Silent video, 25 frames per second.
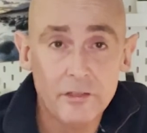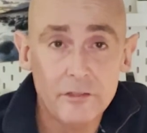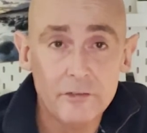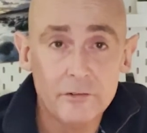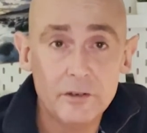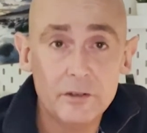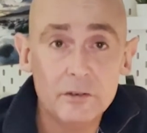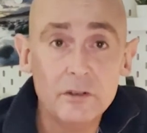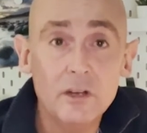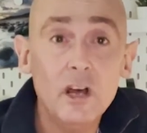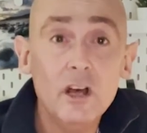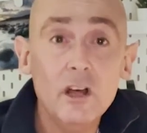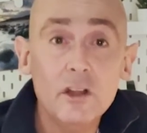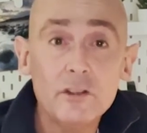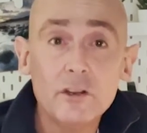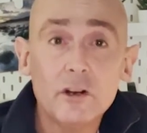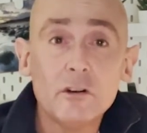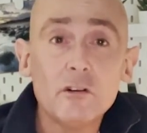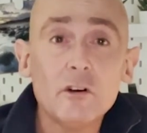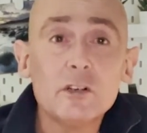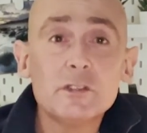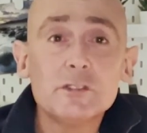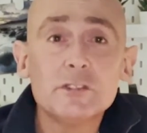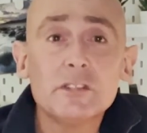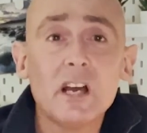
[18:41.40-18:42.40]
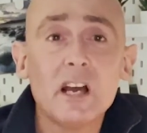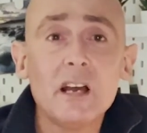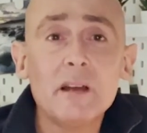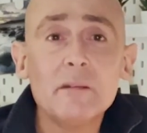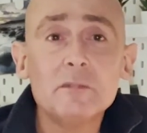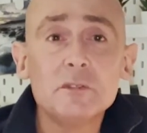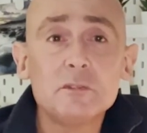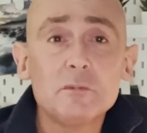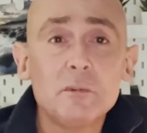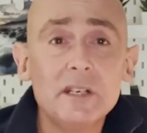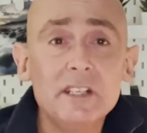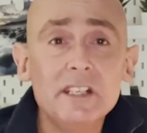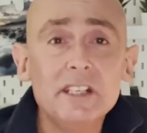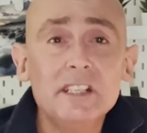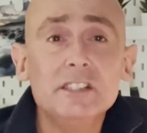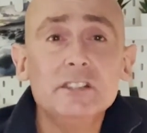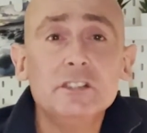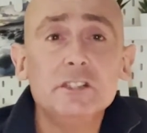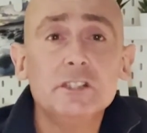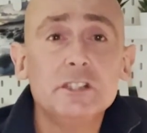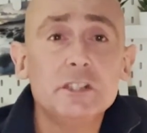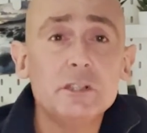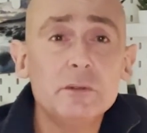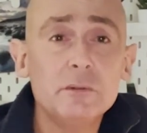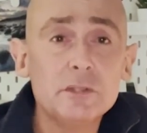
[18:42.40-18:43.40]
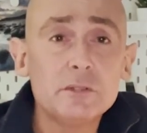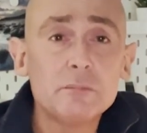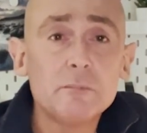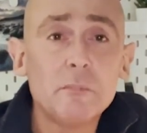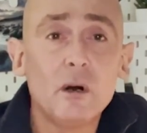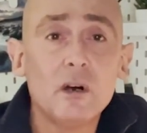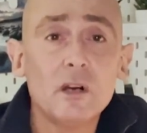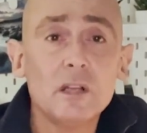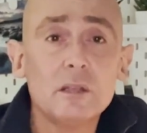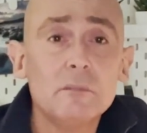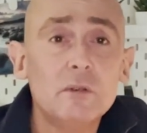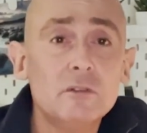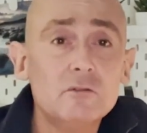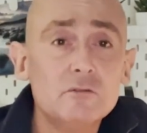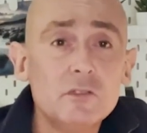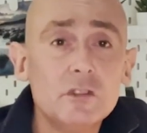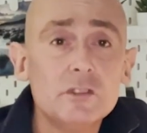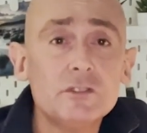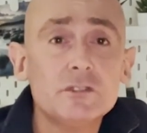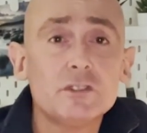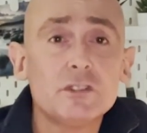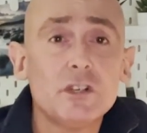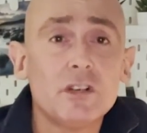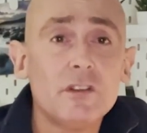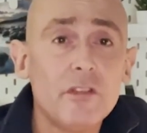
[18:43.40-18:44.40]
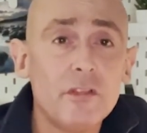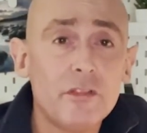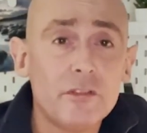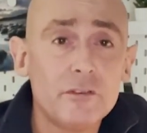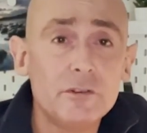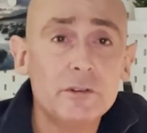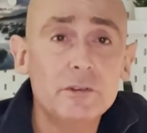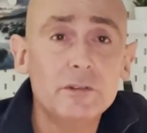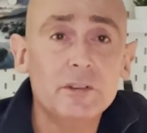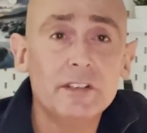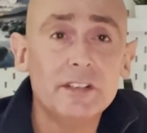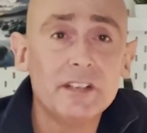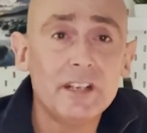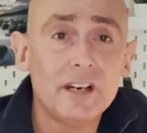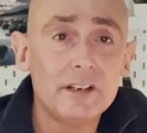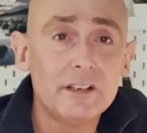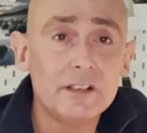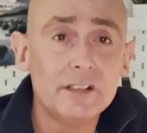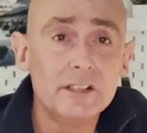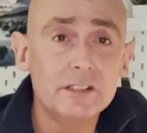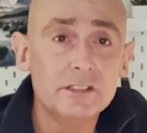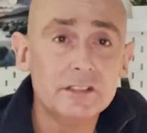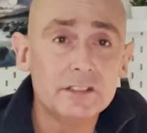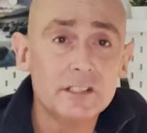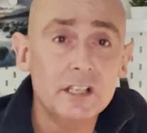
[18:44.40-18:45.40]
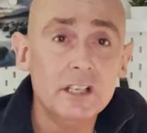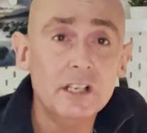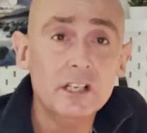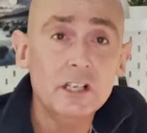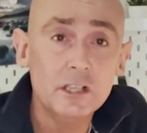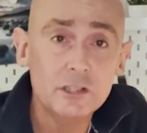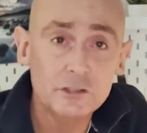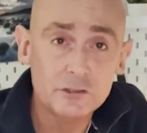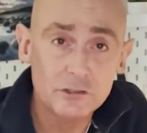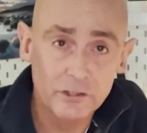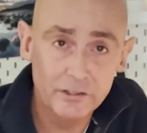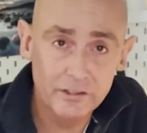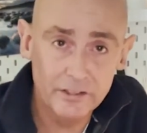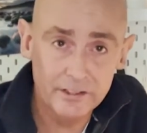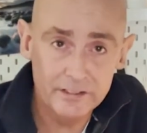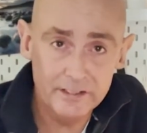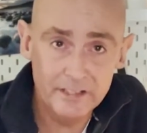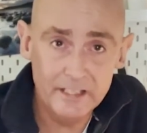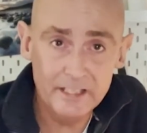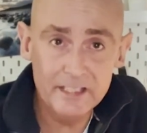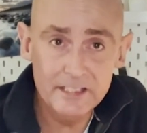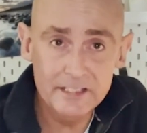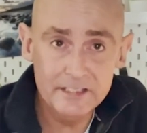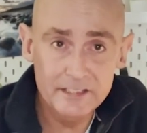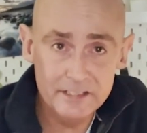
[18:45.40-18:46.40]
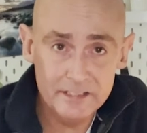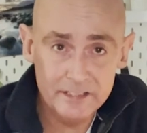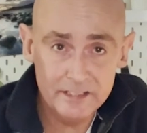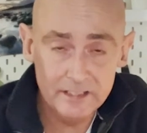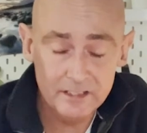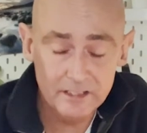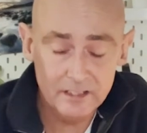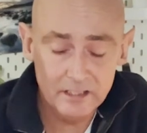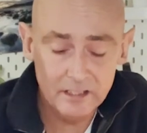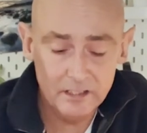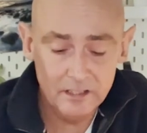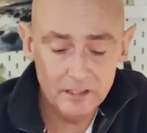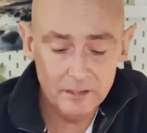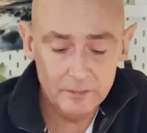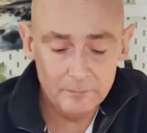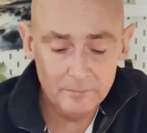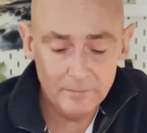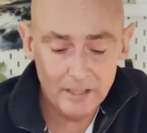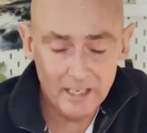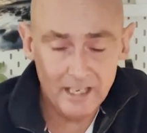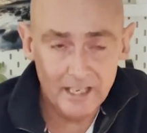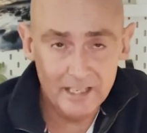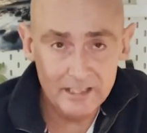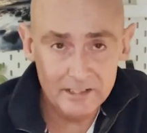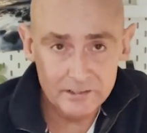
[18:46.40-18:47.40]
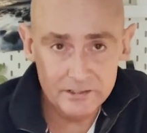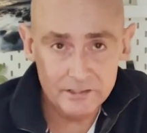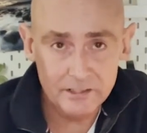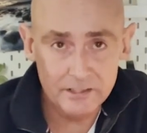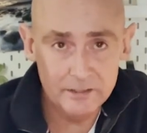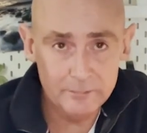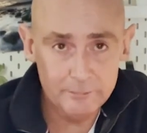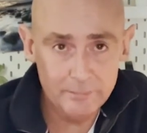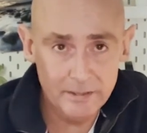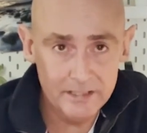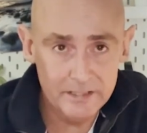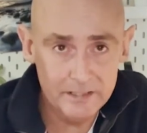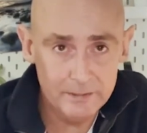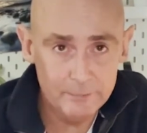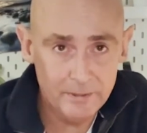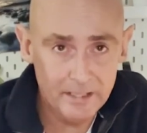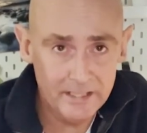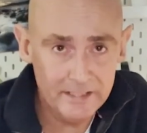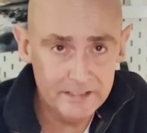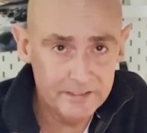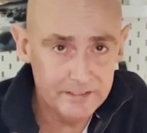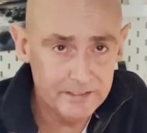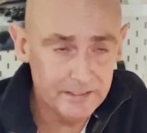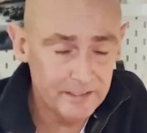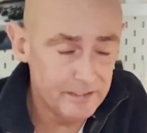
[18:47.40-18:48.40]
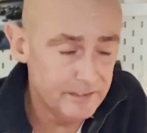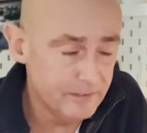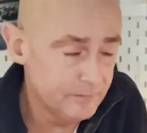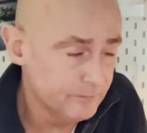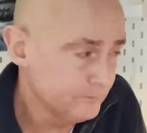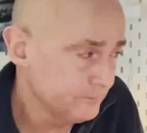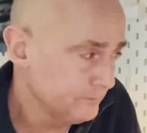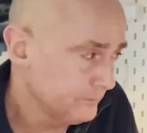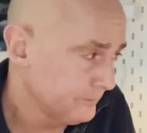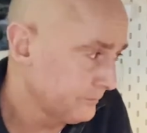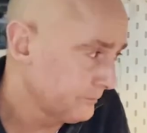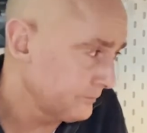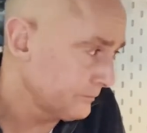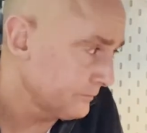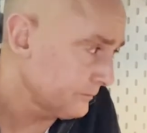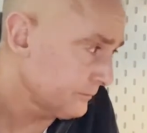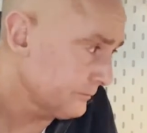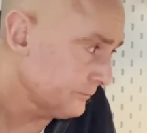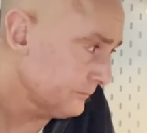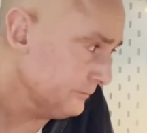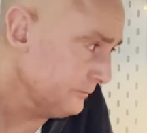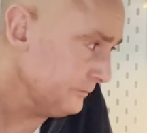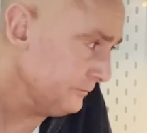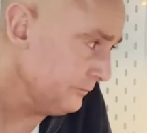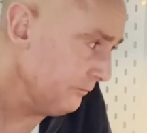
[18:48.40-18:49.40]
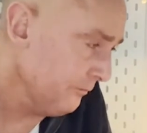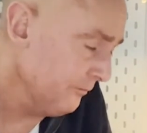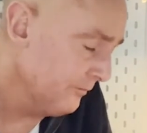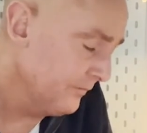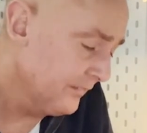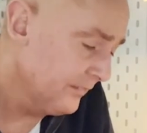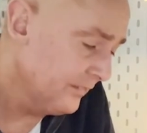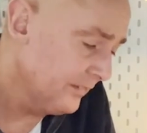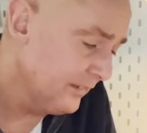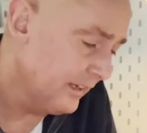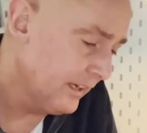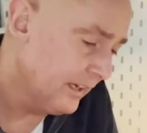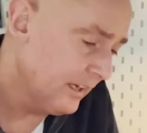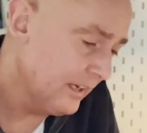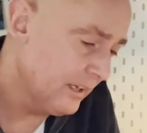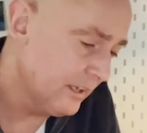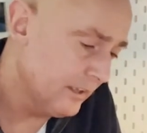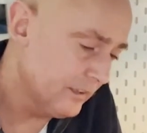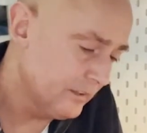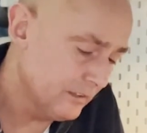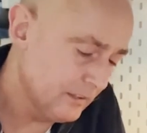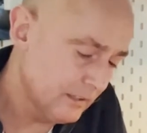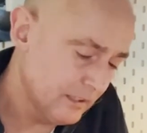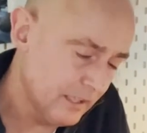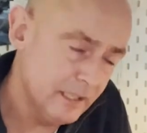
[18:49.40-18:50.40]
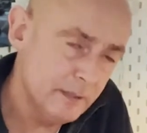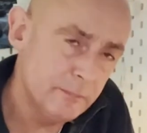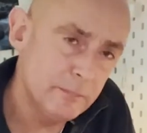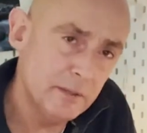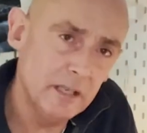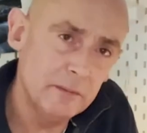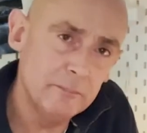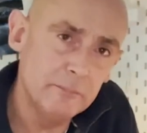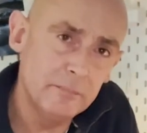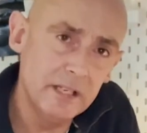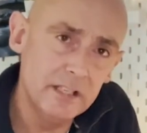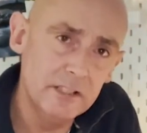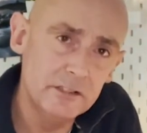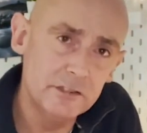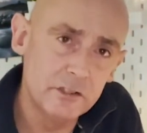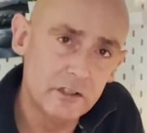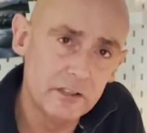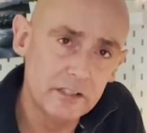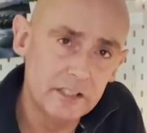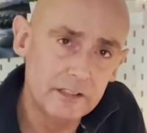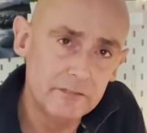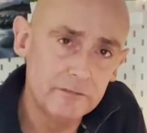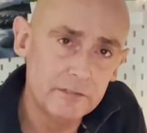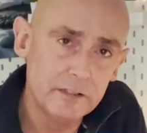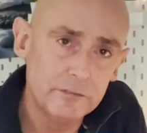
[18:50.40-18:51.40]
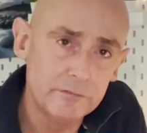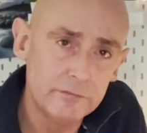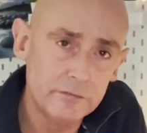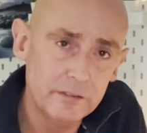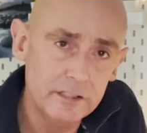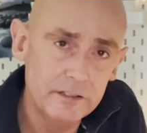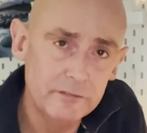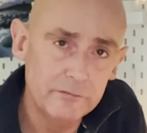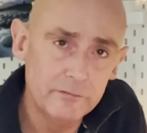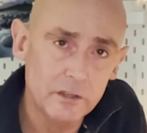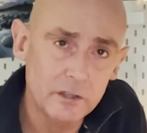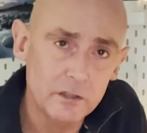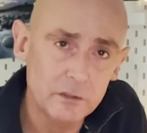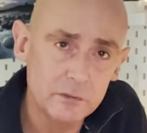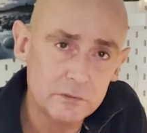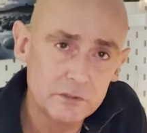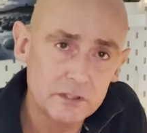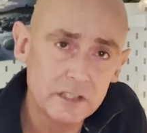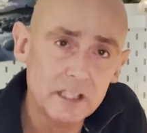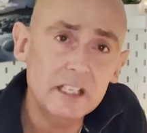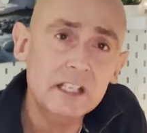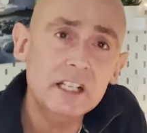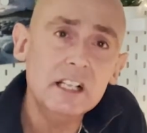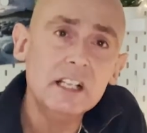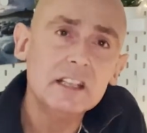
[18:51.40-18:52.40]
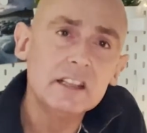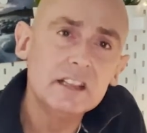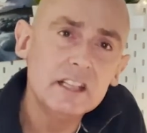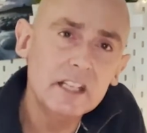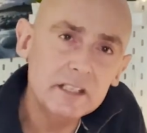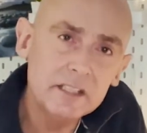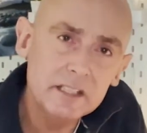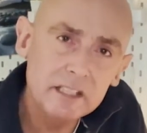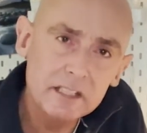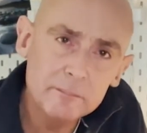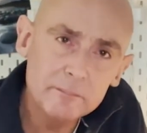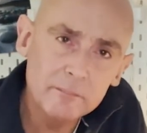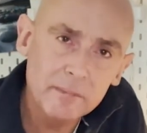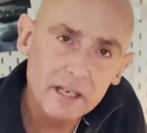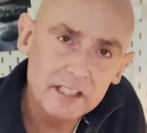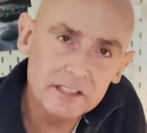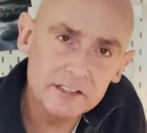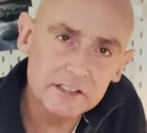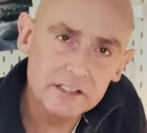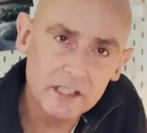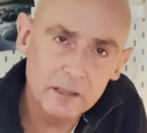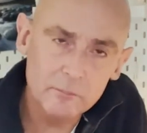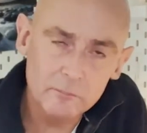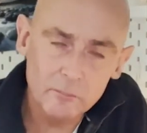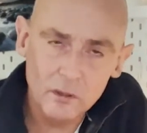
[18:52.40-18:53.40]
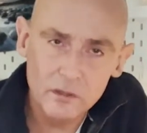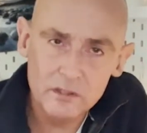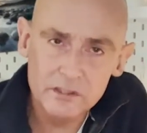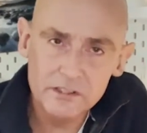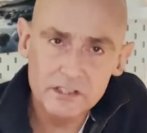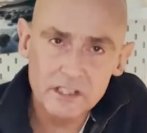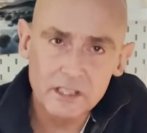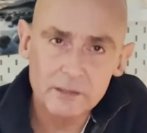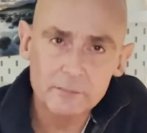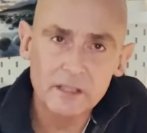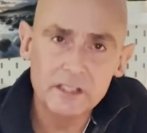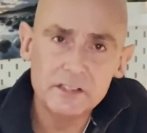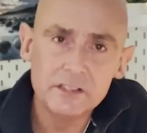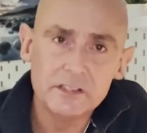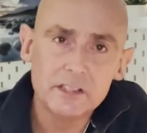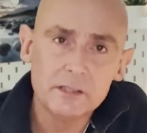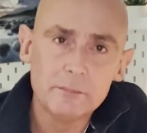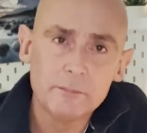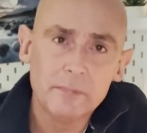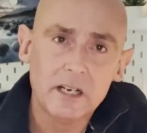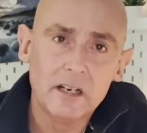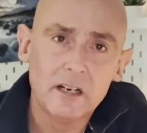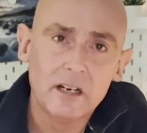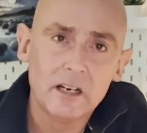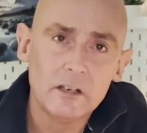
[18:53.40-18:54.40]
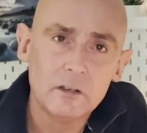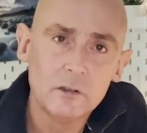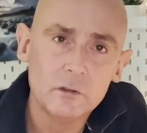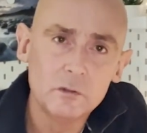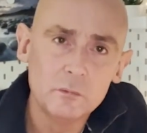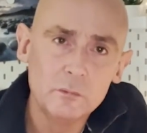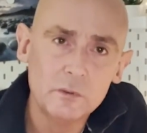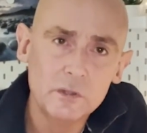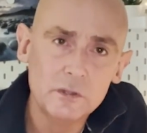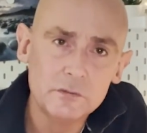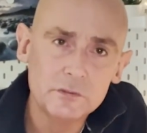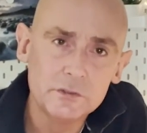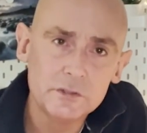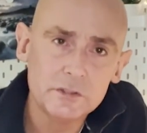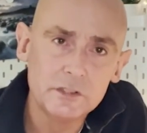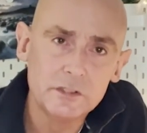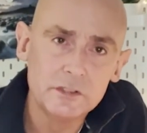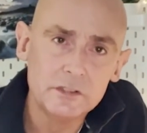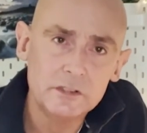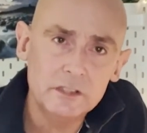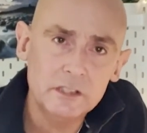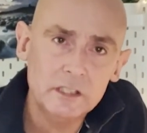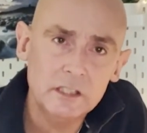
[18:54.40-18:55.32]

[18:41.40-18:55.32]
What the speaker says: through. There are times when he ensures Parliament runs on through the night so that these acts can be debated. And Labour MPs are given a free vote, linking back to that point I mentioned about Harold Wilson.